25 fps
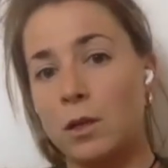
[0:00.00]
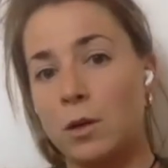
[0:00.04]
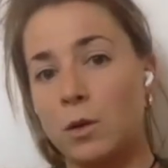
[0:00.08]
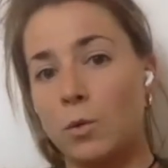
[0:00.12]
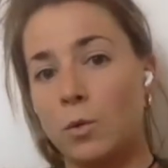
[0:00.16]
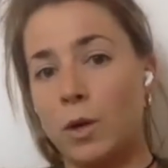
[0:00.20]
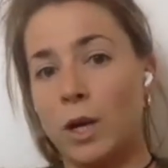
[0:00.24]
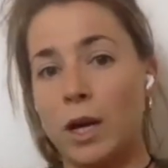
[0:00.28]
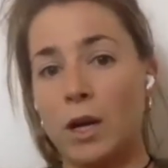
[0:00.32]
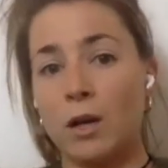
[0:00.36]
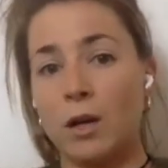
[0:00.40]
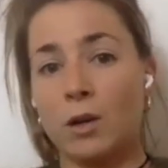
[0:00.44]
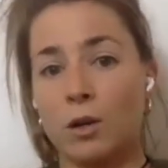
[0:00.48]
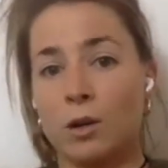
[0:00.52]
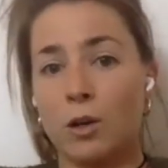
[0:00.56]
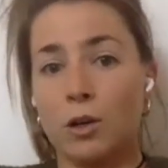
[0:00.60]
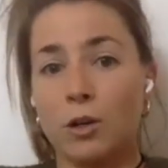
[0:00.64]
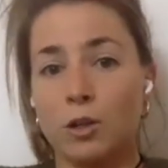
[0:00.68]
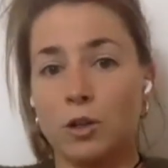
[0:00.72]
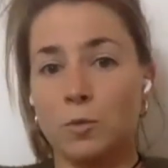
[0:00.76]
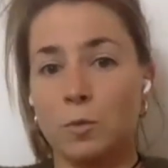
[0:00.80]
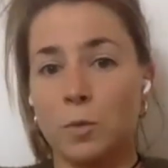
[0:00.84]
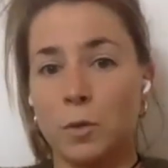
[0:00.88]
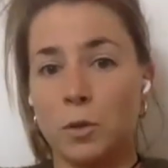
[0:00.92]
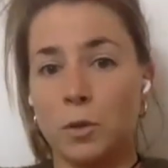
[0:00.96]
We are
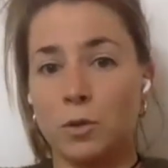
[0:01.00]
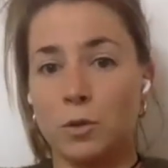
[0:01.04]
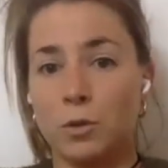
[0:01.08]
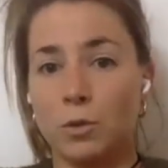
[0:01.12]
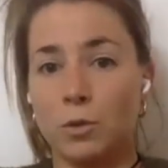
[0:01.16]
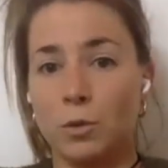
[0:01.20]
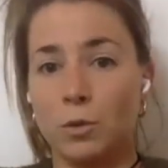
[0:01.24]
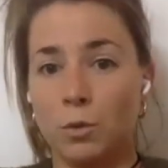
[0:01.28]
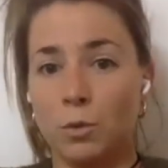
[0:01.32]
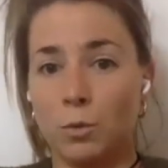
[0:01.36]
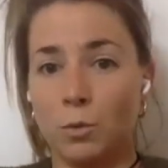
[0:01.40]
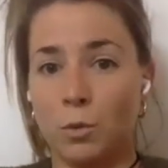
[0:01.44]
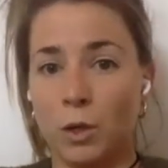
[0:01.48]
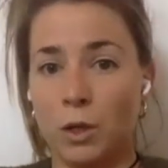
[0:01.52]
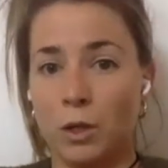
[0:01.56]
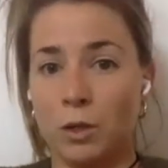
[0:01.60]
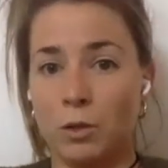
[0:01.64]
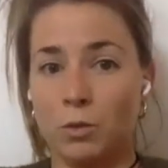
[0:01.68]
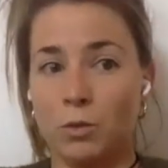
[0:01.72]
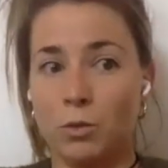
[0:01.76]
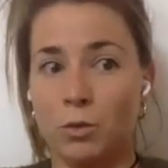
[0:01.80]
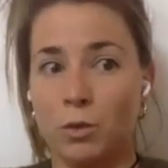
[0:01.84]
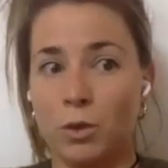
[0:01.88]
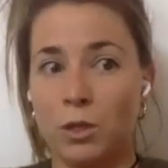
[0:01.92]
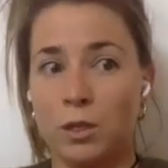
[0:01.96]
girls, but we
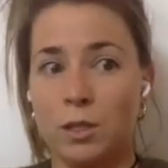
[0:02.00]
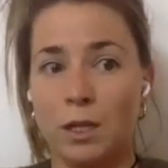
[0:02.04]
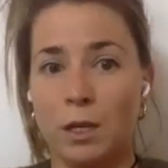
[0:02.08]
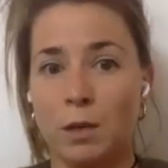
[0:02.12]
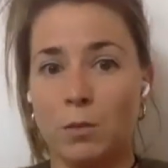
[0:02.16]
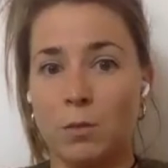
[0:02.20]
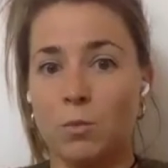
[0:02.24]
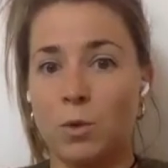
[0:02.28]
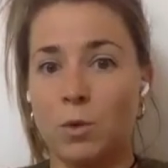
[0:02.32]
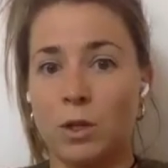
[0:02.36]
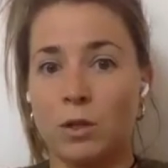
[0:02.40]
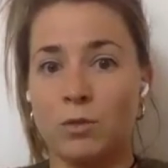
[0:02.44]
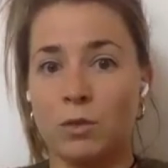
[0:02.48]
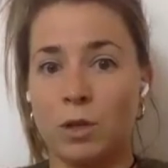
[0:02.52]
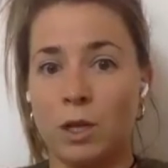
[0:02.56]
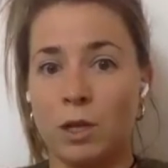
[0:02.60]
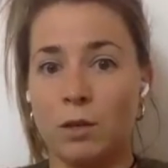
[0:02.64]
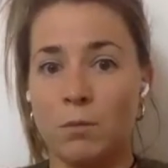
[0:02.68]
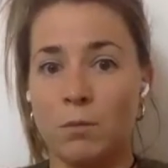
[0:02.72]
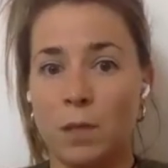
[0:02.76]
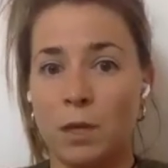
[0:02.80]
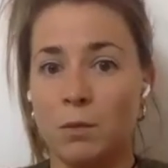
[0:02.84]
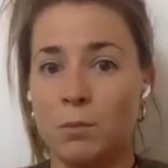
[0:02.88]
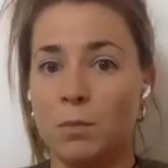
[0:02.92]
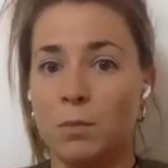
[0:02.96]
do the same. We
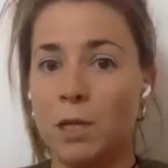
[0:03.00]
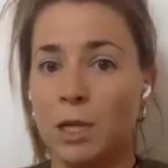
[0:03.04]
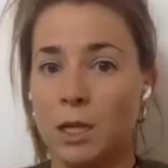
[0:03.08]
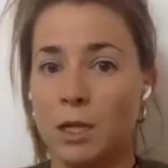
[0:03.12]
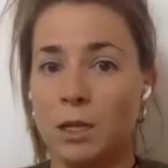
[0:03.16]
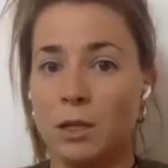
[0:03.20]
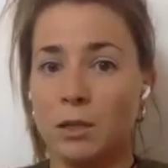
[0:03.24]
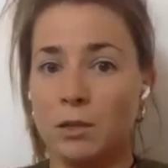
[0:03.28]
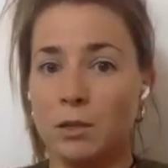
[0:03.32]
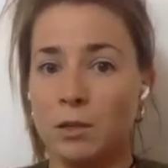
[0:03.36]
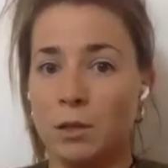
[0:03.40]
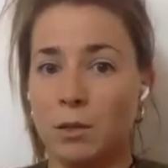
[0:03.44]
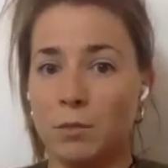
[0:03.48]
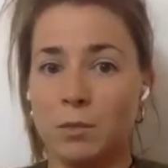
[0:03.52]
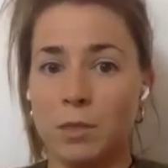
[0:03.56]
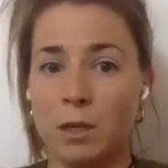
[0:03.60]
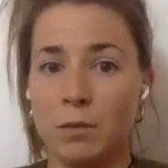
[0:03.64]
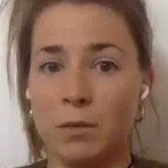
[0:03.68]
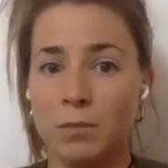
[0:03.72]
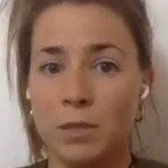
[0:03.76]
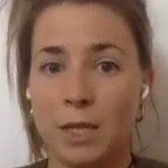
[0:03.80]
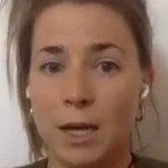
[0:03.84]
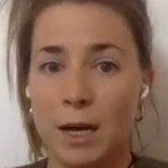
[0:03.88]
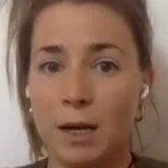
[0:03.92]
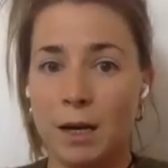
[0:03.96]
train maybe
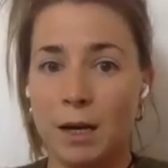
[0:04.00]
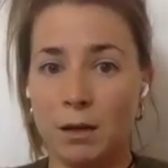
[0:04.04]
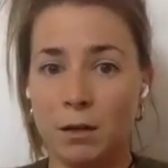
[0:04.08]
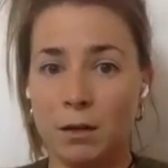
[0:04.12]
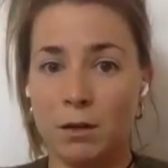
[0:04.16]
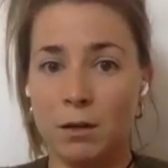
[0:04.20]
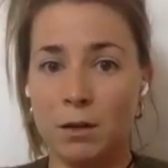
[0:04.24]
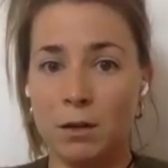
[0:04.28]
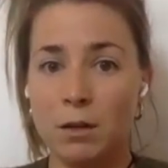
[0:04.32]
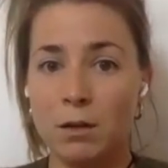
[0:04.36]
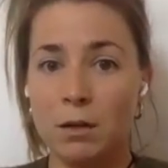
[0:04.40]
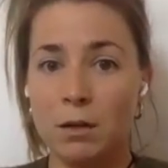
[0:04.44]
sometimes harder.